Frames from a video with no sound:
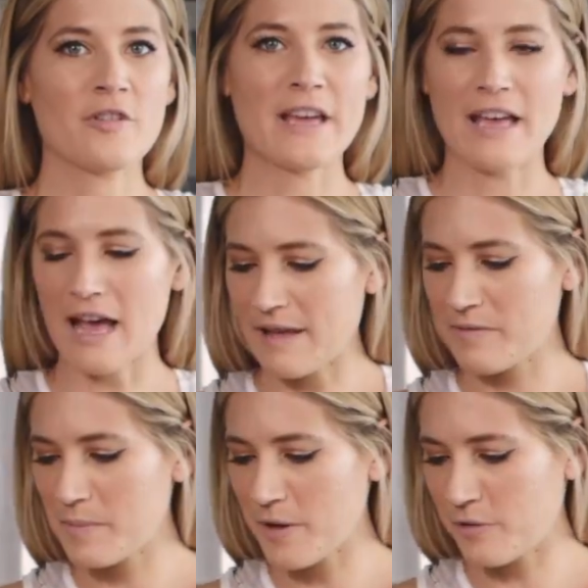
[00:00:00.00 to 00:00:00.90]
Okay, I've
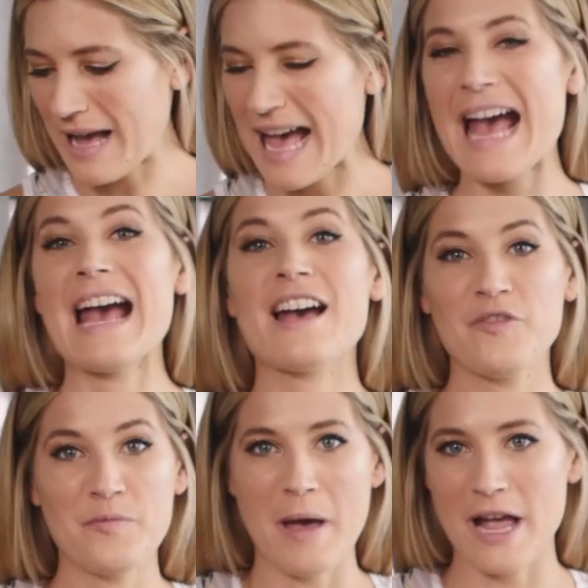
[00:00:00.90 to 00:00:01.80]
about
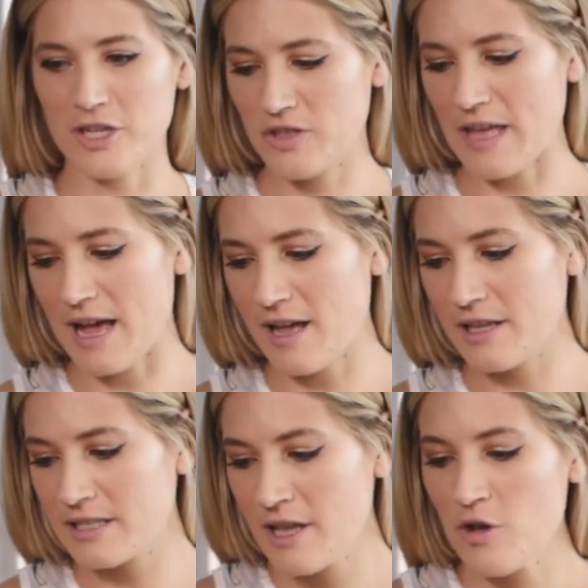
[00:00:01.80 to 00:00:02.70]
half mashed
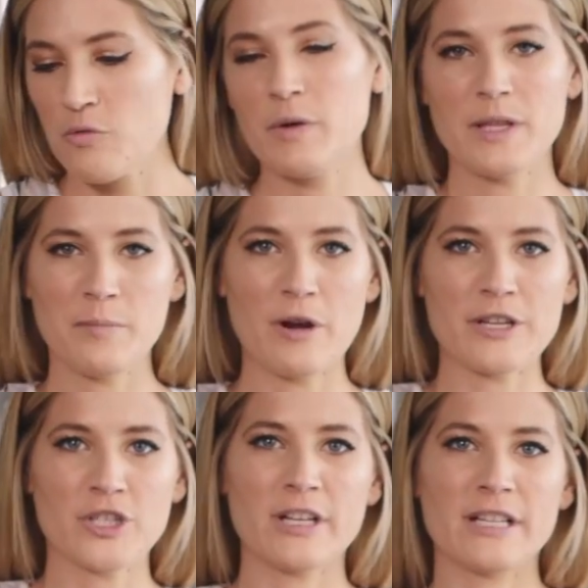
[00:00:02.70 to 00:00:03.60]
that. With the
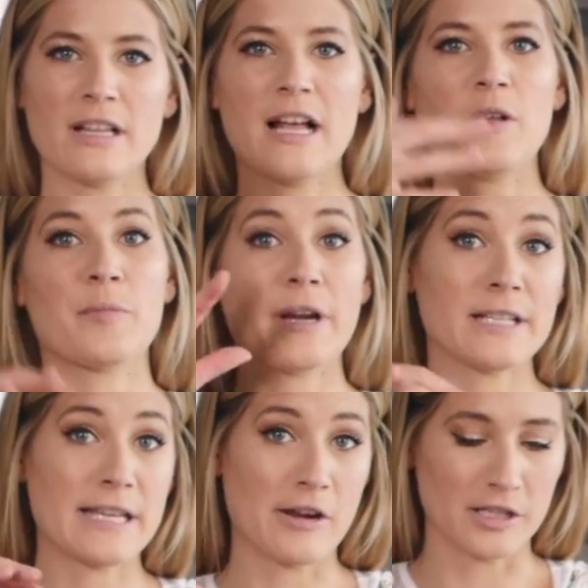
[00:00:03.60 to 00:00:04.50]
pressure, it'll help break
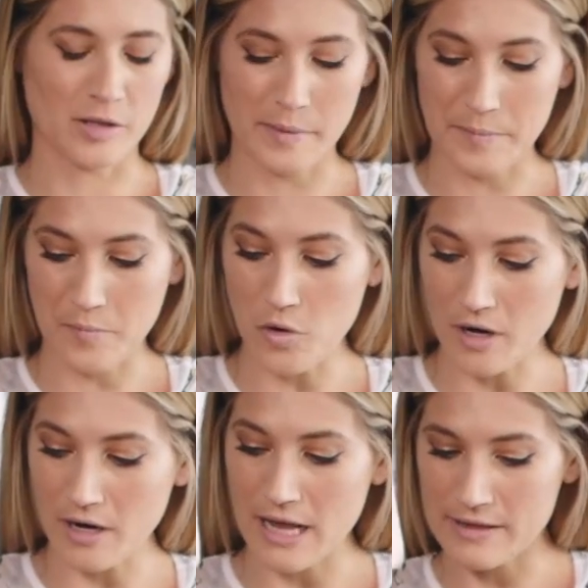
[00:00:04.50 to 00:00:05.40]
it down a little bit
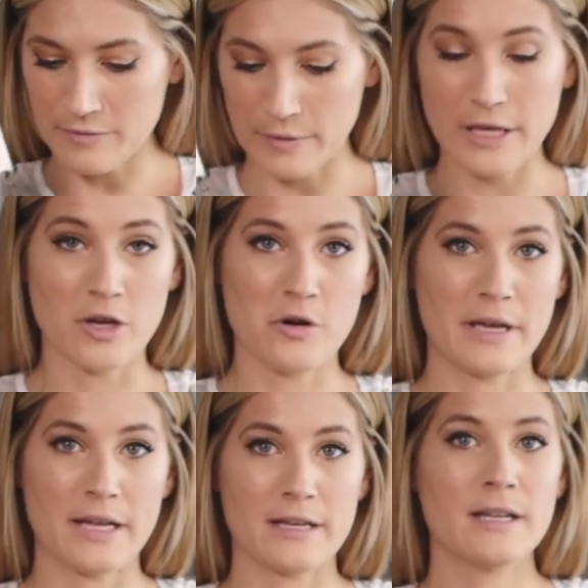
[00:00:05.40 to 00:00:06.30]
more, and then we can go
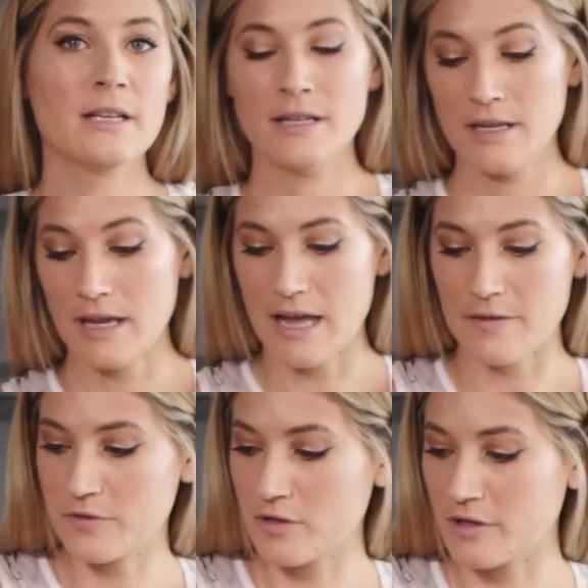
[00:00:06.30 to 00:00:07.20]
in
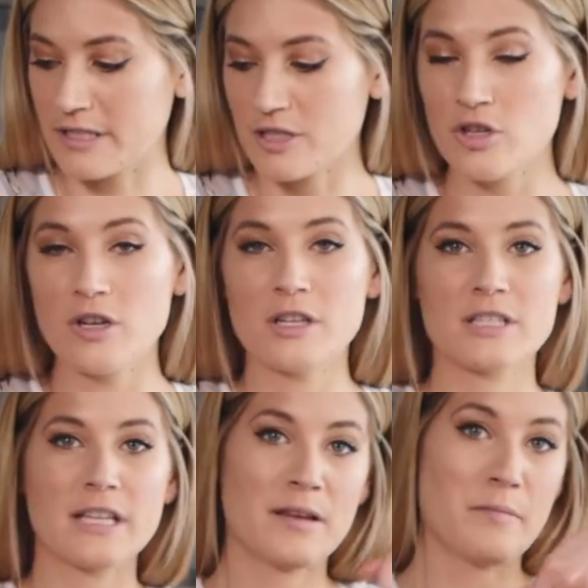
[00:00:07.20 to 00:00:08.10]
after it's
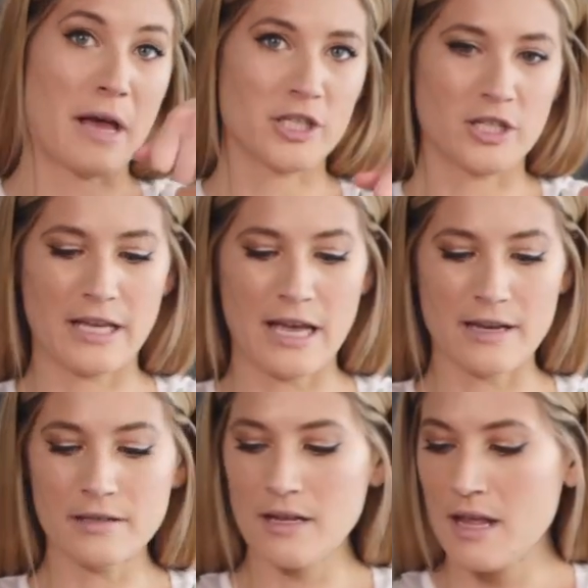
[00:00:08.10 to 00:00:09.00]
cooked and mash it again.